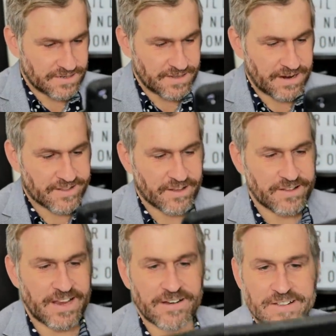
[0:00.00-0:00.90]

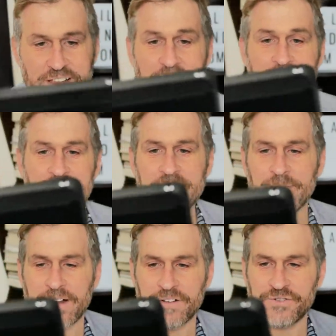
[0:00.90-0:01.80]
Here's
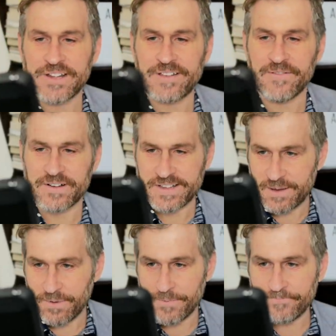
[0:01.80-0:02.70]
Michael Tracy, for
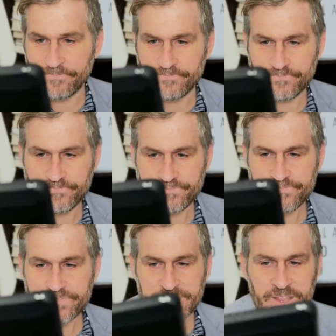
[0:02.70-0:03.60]
example.
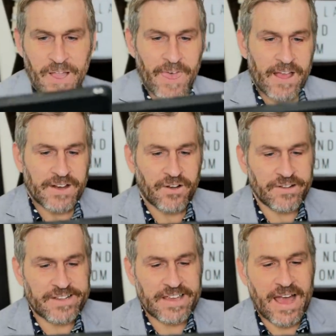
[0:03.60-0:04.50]

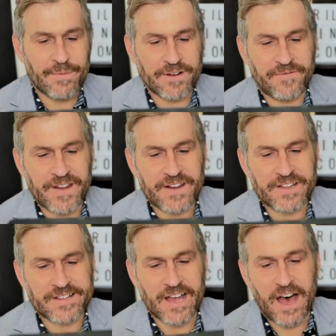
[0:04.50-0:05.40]
Tulsi Gabbard defended
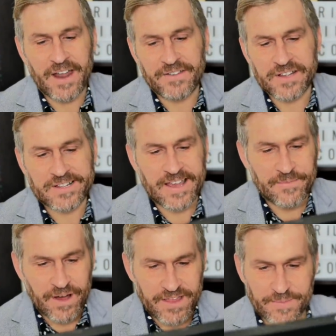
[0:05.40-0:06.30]
Assad in the
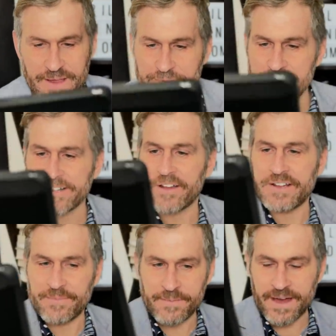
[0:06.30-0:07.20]
same way that people who sought a
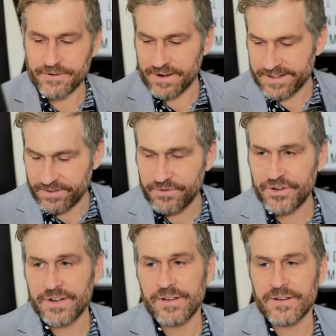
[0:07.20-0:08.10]
diplomatic
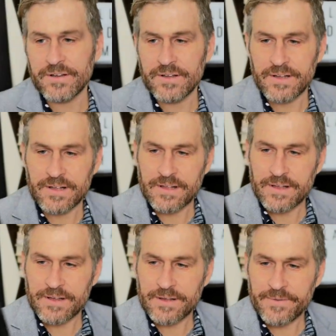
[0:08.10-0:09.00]
resolution
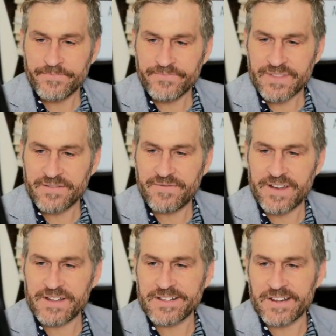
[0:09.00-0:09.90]

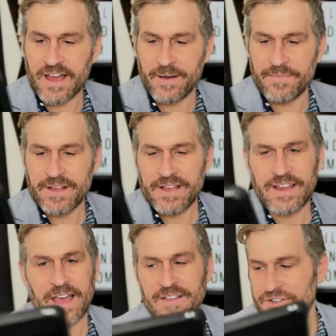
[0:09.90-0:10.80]
defended Saddam.
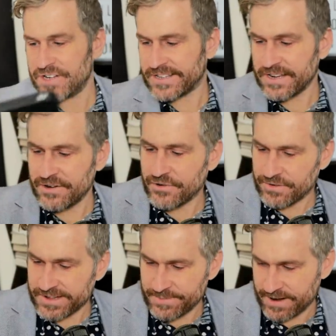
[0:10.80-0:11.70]
Yeah, it's just the
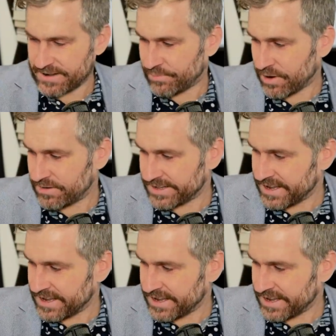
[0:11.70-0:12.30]
usual smears, bros.